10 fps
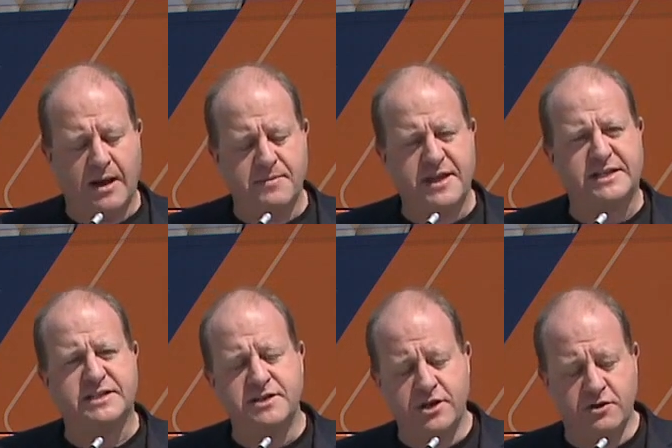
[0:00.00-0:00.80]
This
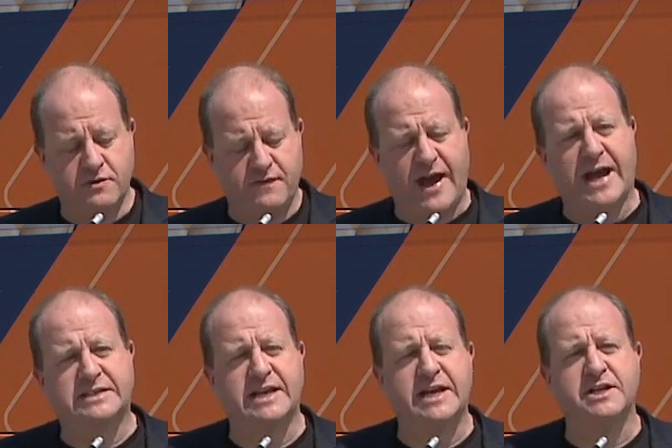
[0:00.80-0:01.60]
new
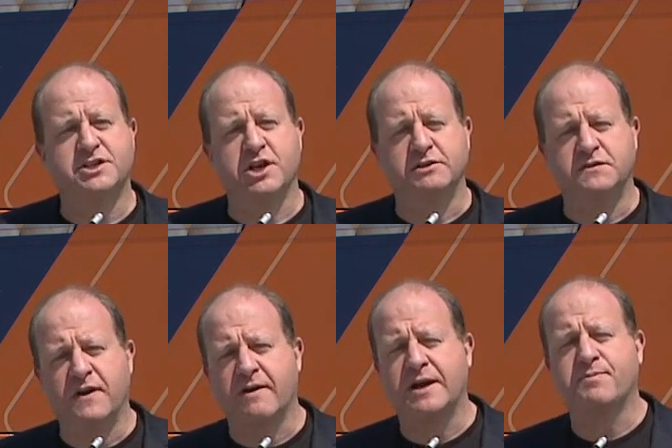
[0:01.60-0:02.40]
vaccine shows
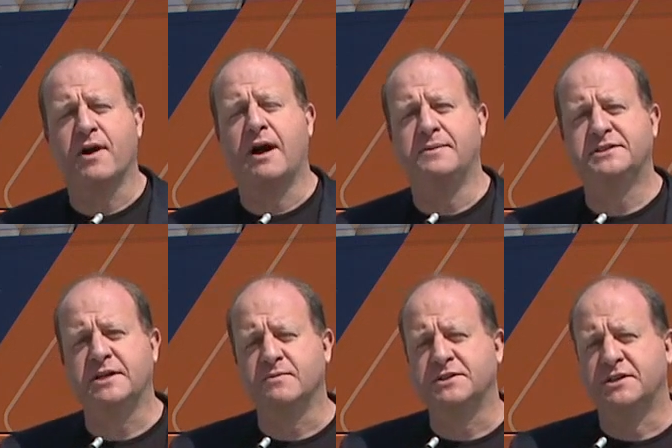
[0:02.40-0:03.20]
very
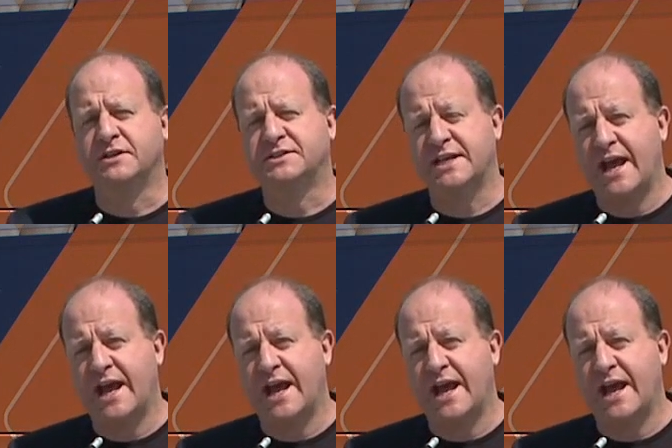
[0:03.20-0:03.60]
promising results in